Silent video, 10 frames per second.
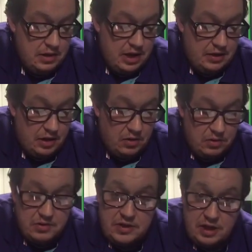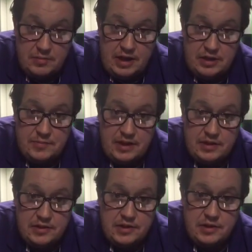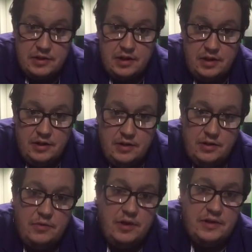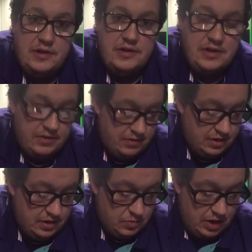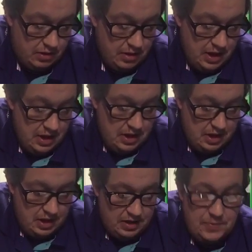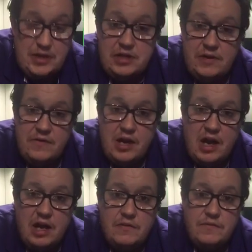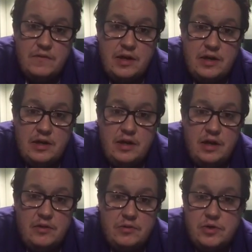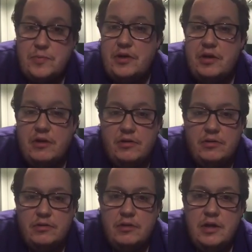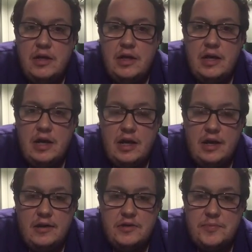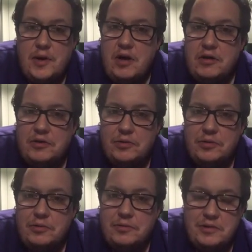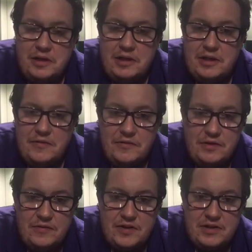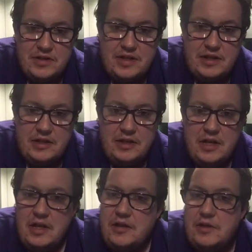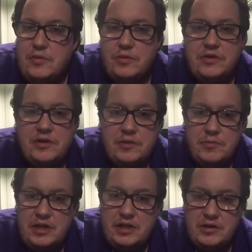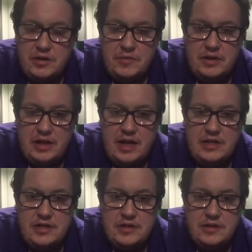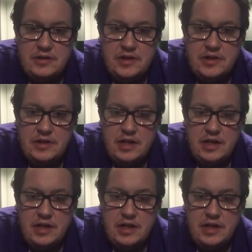in the long-term aspects that are worth considering as well, especially if you have an entrepreneurial spark, or you've considered that you want to do a media and communications